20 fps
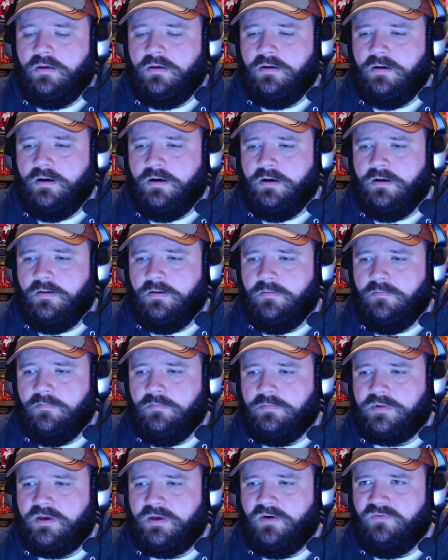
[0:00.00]
um,
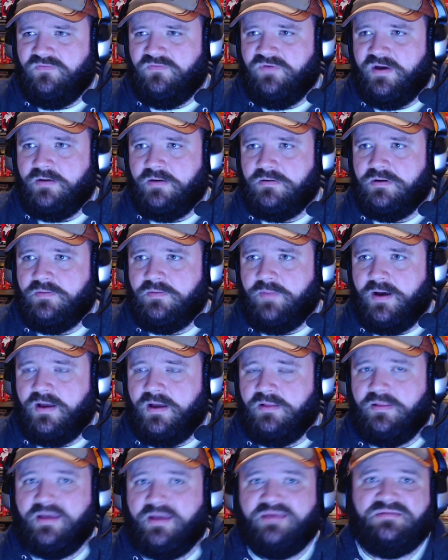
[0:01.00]
co-founded by
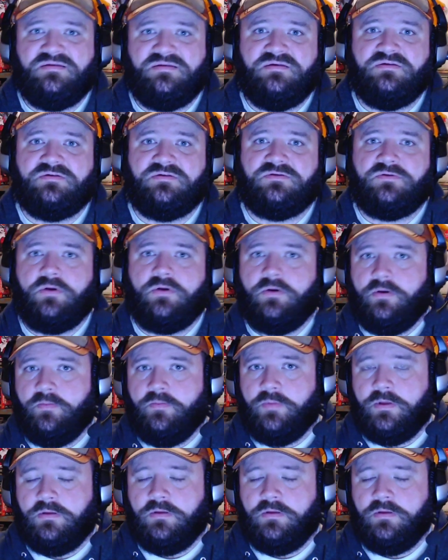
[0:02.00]
Lacey Sturm.